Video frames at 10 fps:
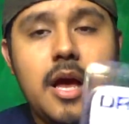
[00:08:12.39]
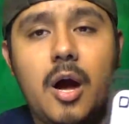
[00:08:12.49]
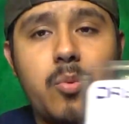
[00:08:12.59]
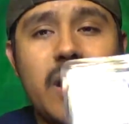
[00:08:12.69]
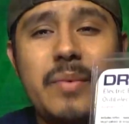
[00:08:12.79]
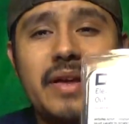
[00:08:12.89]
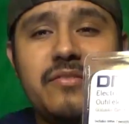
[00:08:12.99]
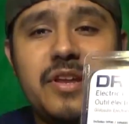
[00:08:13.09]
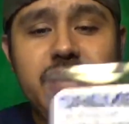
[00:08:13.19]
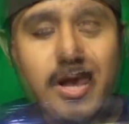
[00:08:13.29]
I'll probably make a
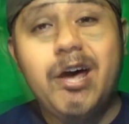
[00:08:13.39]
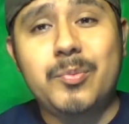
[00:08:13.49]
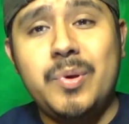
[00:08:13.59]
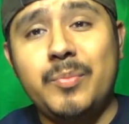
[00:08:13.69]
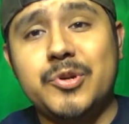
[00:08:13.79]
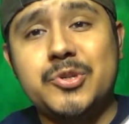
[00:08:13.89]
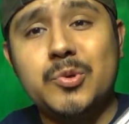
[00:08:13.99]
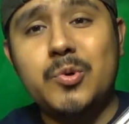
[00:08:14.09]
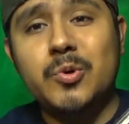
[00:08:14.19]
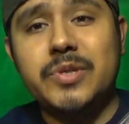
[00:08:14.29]
video how to pimp your
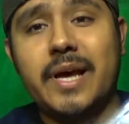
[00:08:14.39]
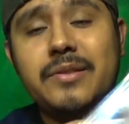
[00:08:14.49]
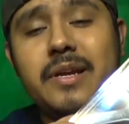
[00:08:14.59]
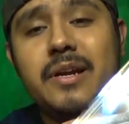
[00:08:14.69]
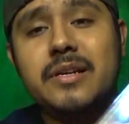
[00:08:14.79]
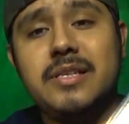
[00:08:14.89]
tools out there.